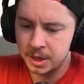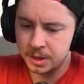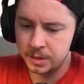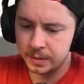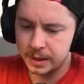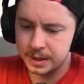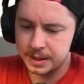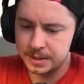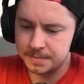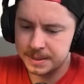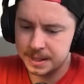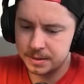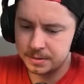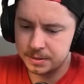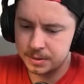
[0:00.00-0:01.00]
Queen dipped
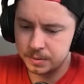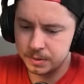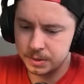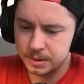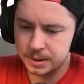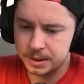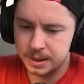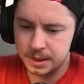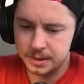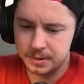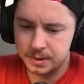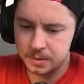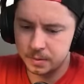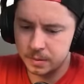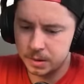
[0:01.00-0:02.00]
out toward the
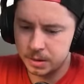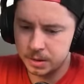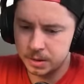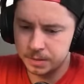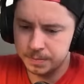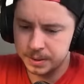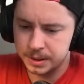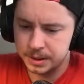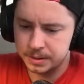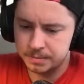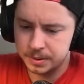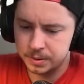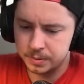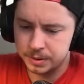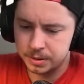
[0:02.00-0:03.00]
other wall opening,
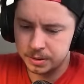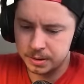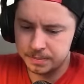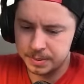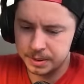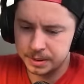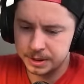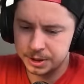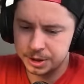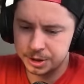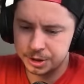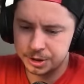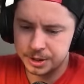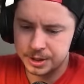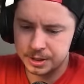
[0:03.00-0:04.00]
but with her ability, she
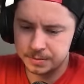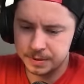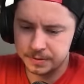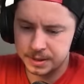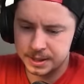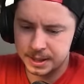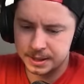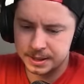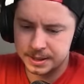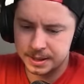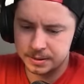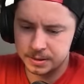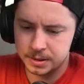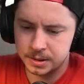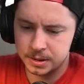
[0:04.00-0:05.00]
should still be able to take the
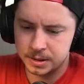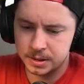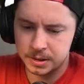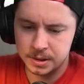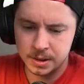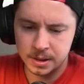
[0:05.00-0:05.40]
Town Hall.